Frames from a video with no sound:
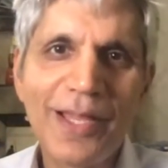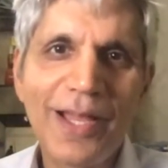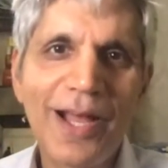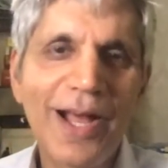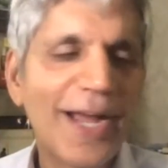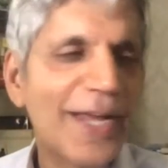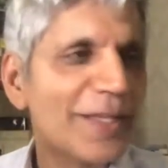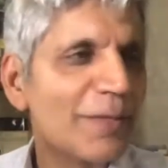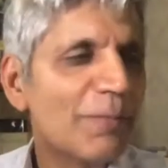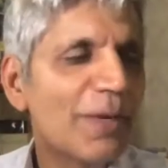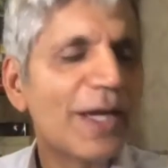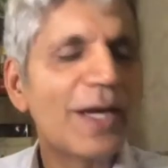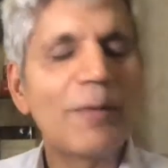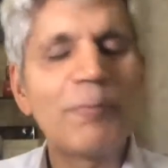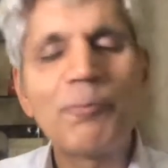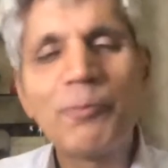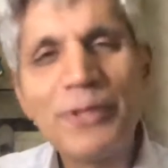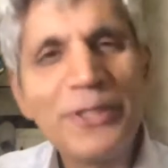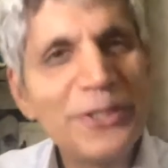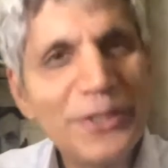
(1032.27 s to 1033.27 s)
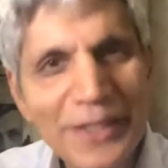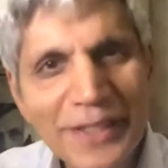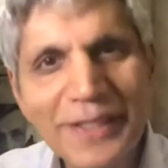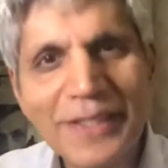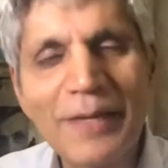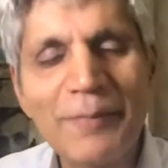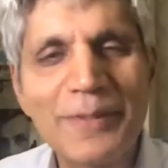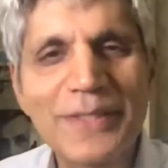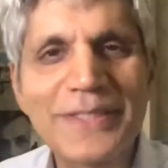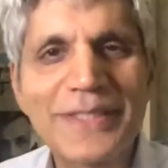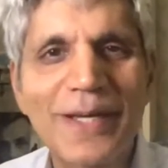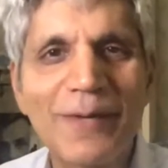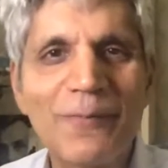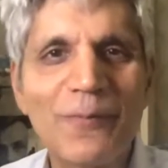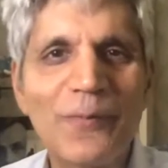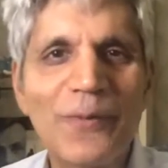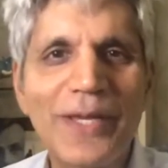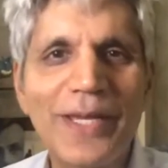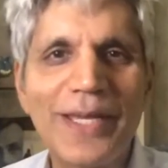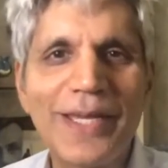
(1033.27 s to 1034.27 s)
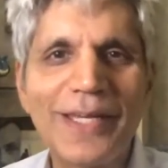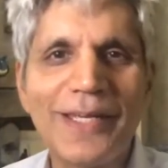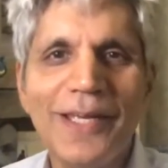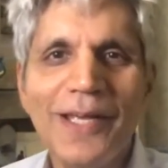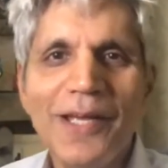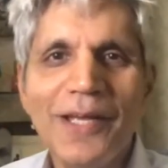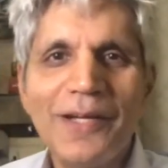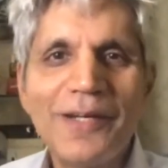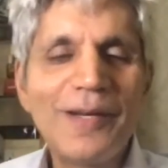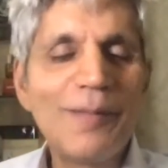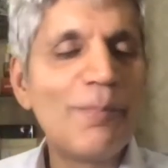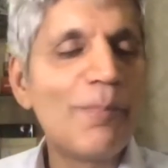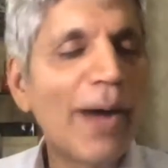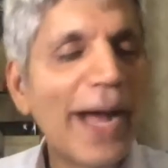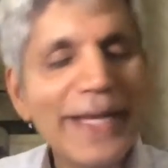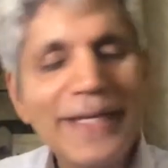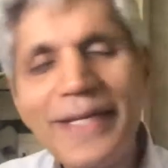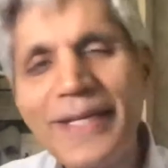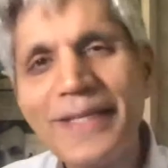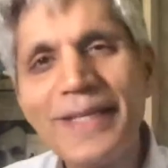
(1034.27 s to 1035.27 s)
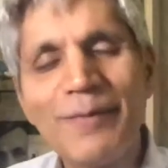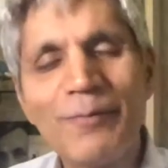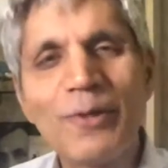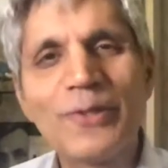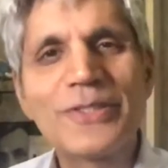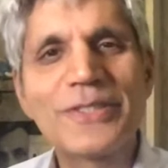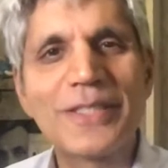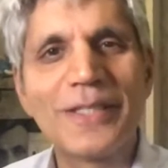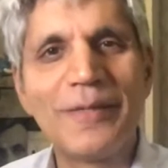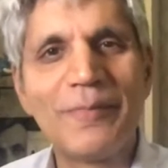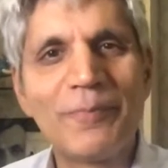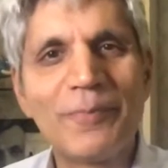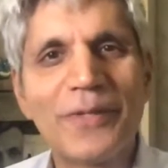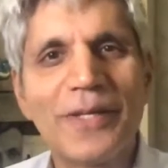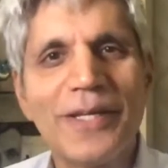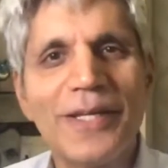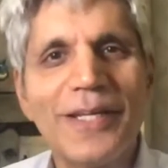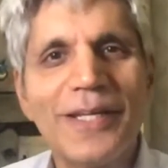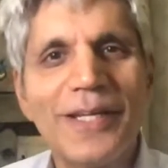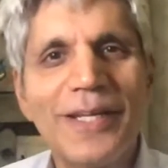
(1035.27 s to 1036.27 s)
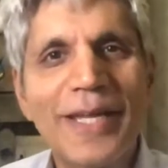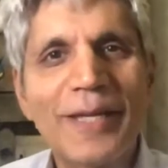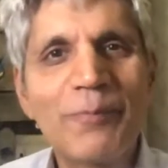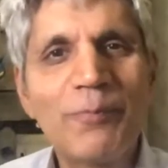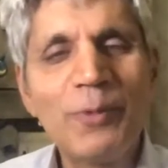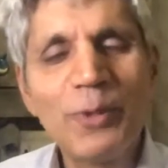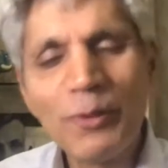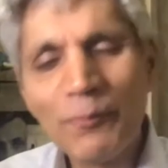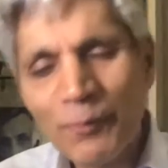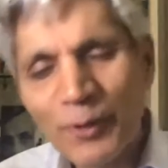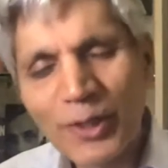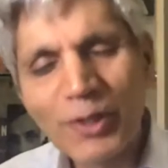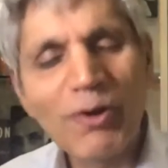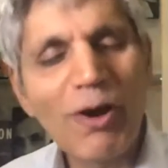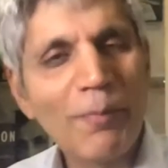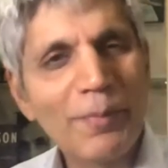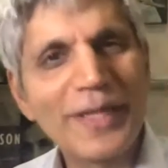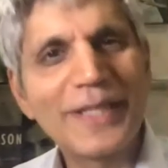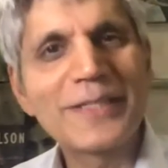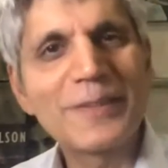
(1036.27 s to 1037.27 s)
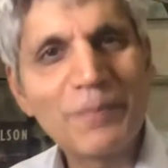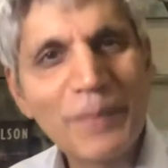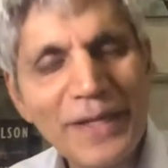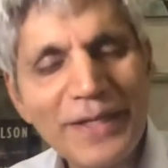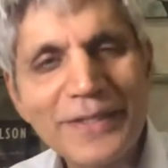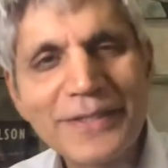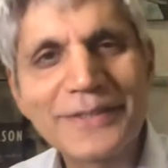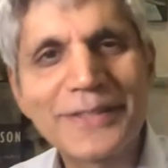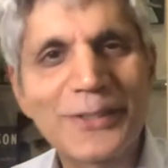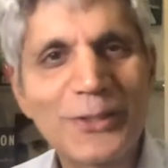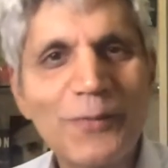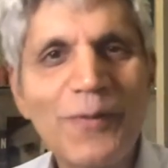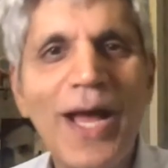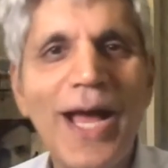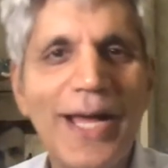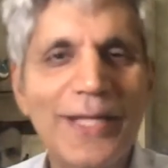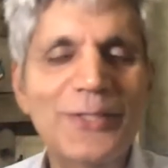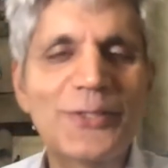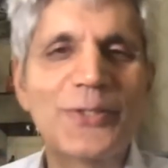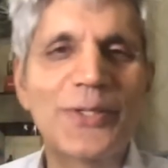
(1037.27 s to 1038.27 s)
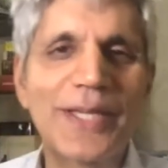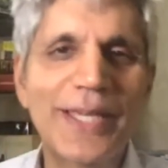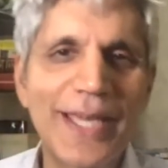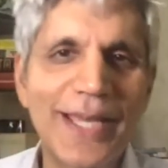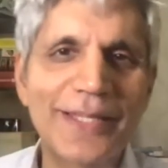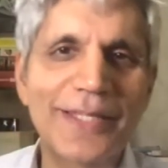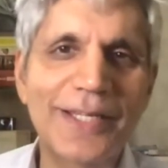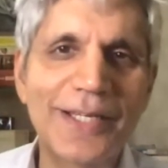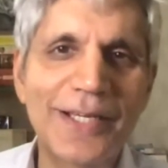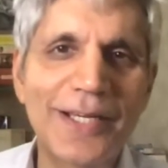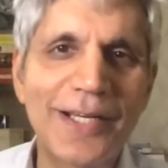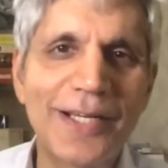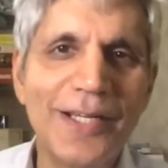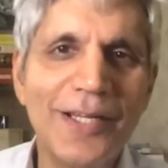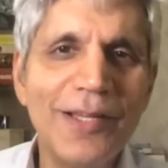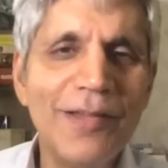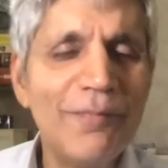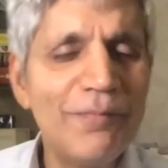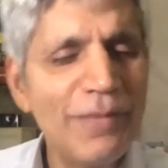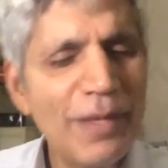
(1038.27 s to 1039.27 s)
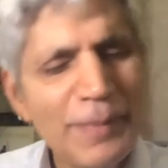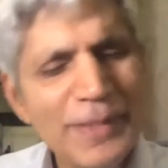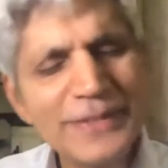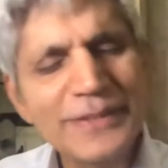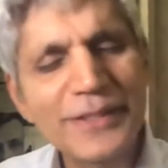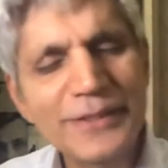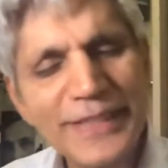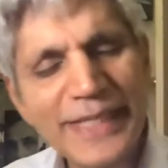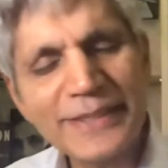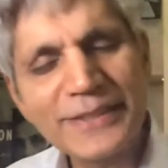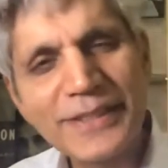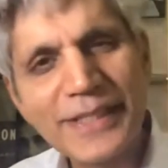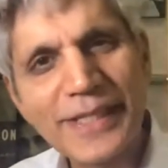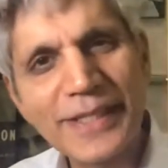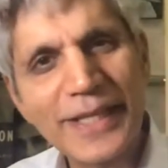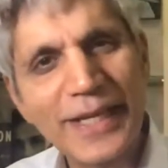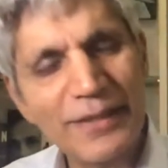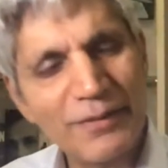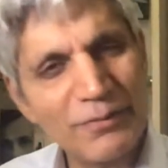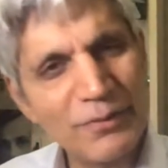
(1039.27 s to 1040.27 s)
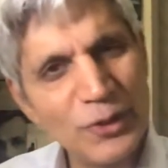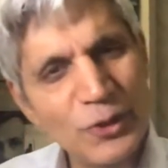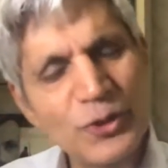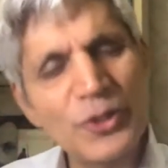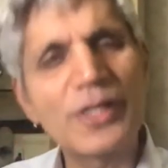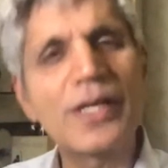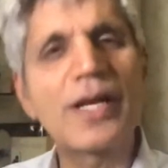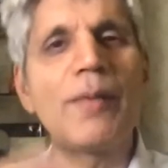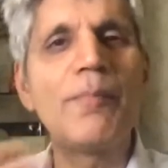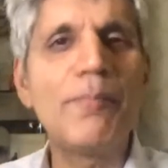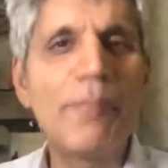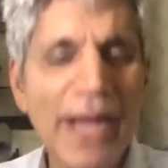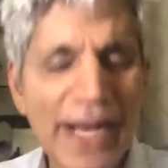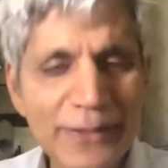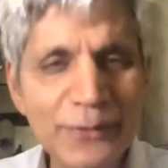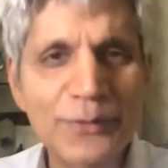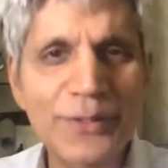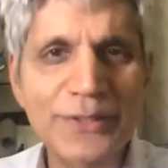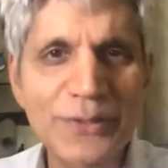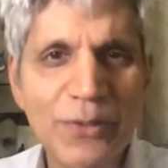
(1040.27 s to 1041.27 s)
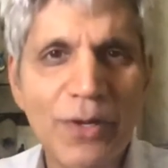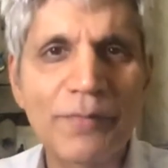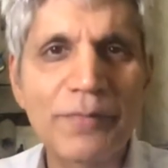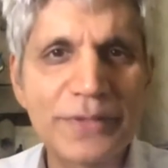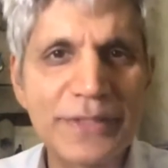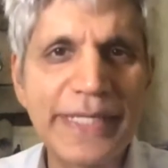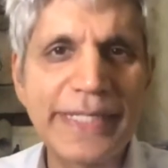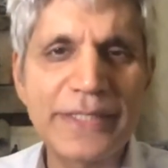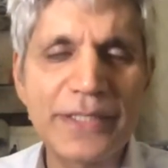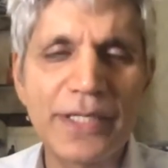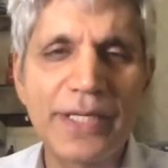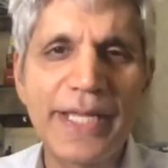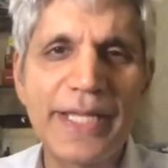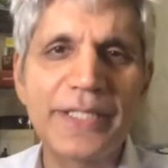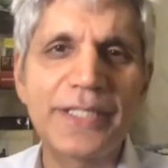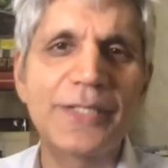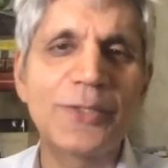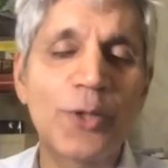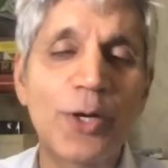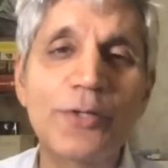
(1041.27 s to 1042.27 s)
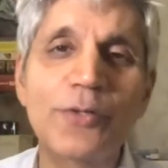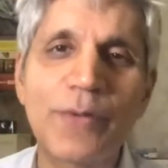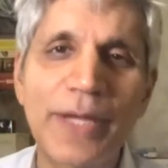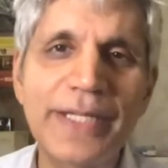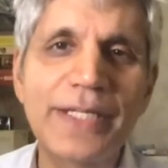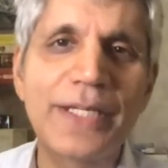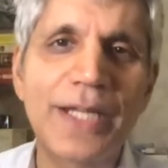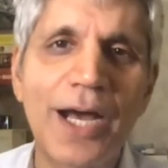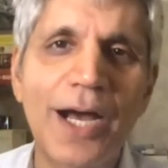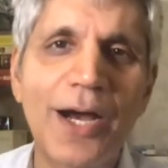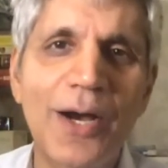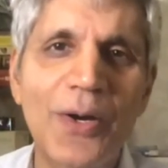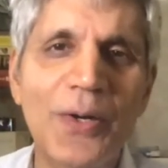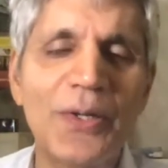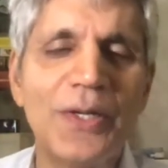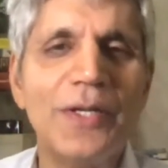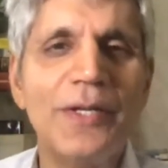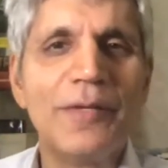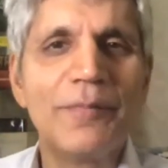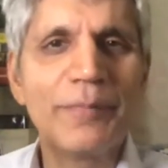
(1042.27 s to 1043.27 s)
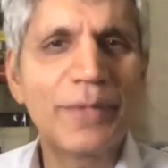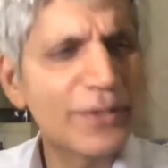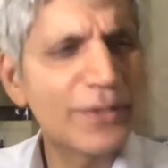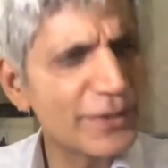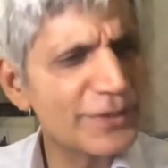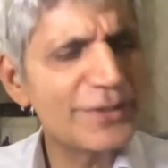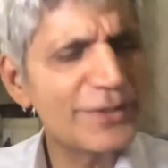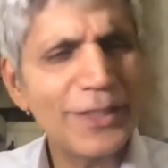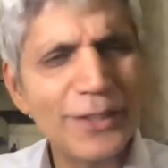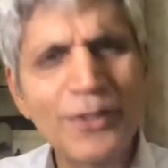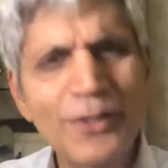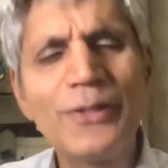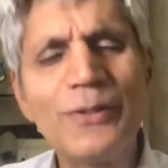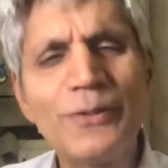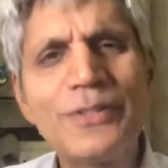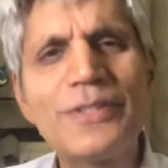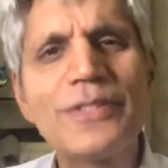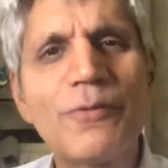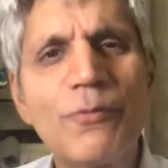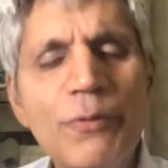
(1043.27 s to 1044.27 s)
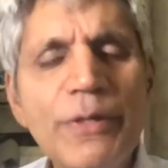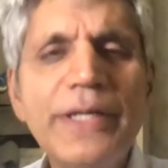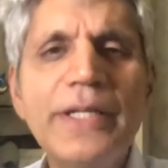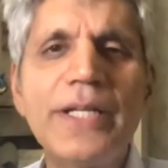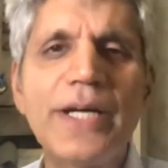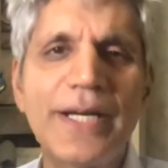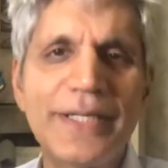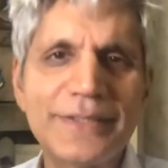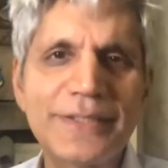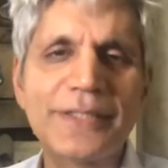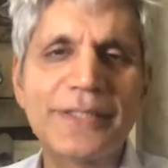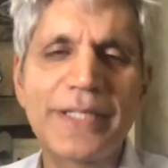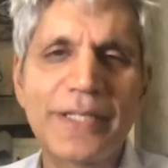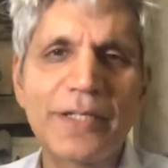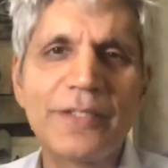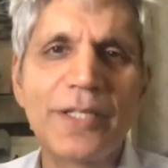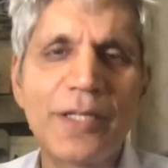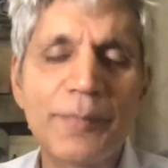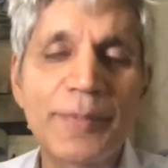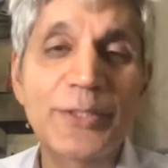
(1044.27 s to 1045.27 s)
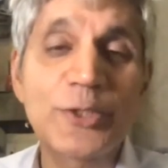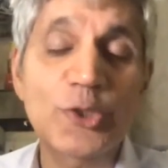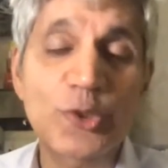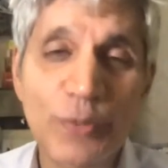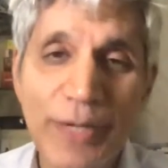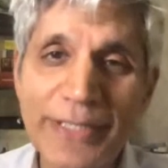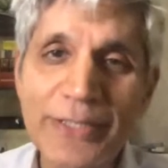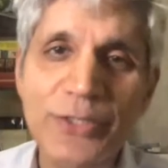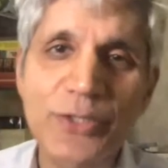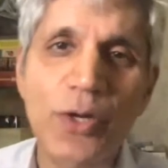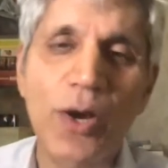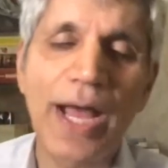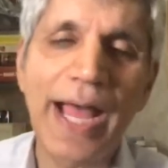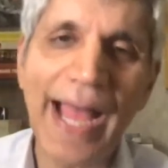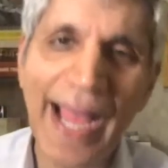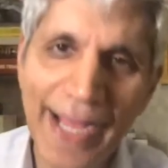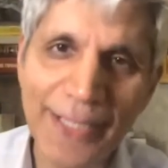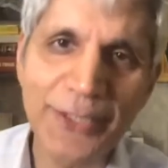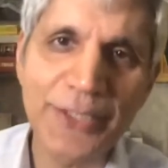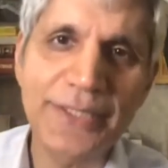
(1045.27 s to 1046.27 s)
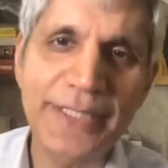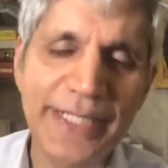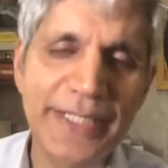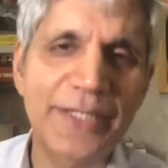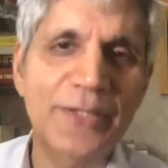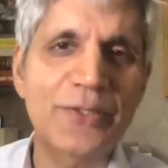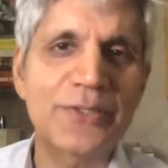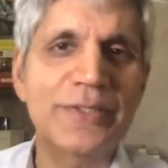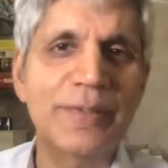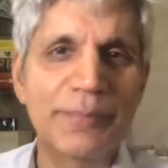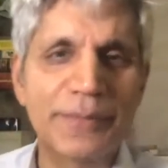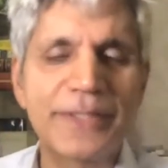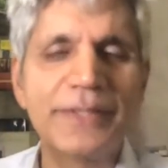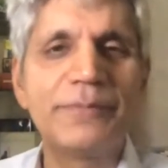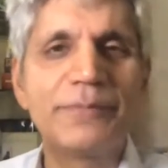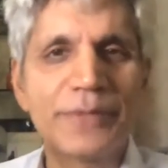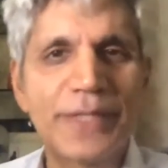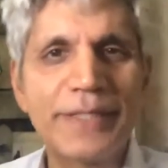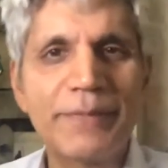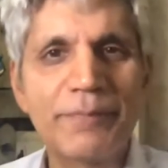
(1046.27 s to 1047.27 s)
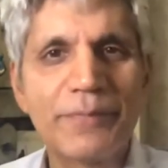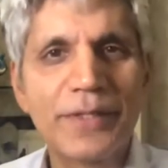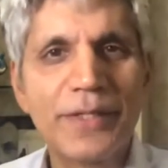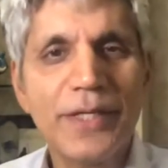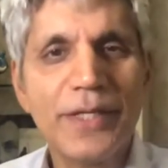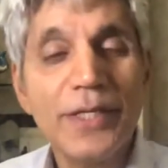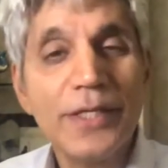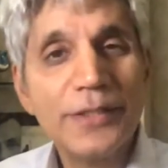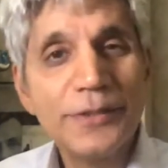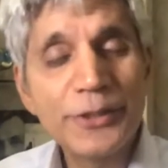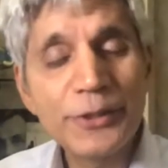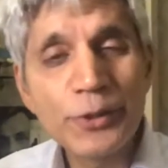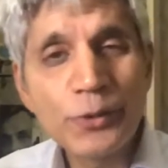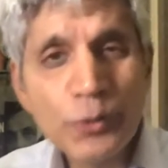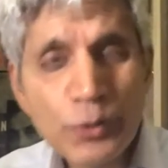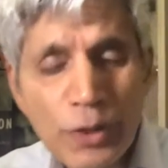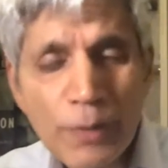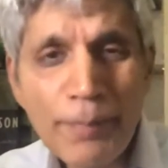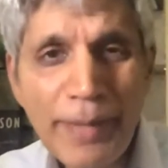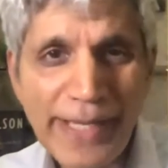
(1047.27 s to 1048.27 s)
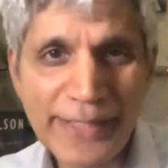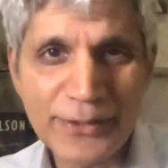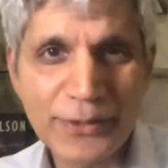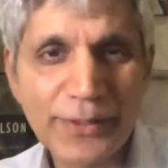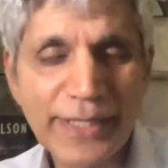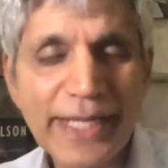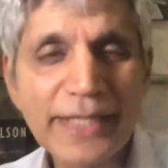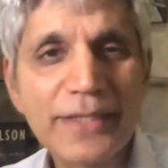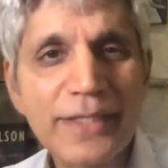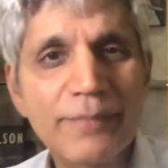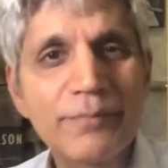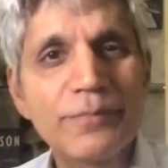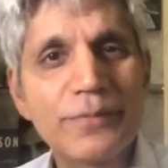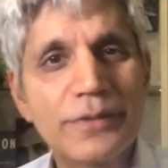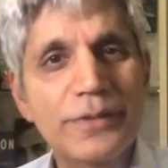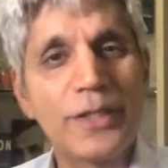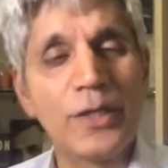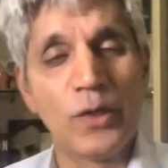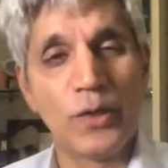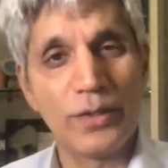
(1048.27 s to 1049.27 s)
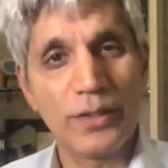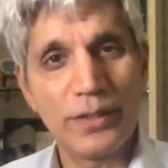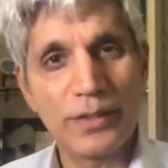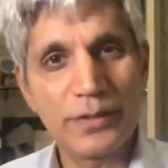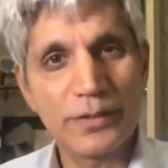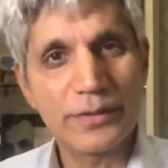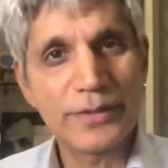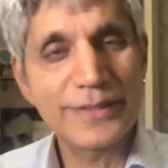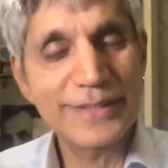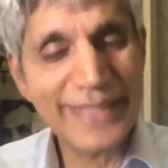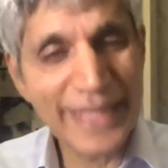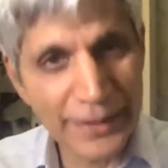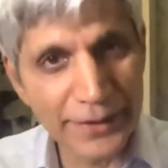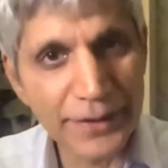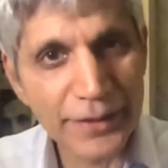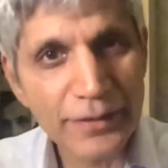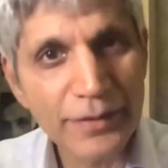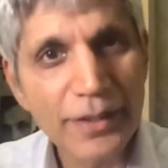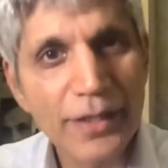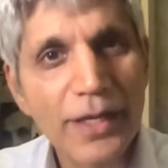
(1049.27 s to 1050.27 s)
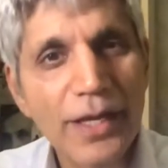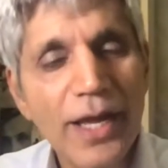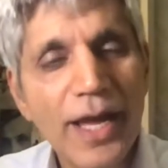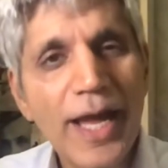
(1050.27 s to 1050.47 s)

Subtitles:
Either by appreciating them in some way, reminding them on some like beautiful common experience that you had together, maybe suggesting that you should come back to this conversation later, not right now, because you realize that they're a little bit stressed or agitated or something, right? Did you do your best to get them, centered?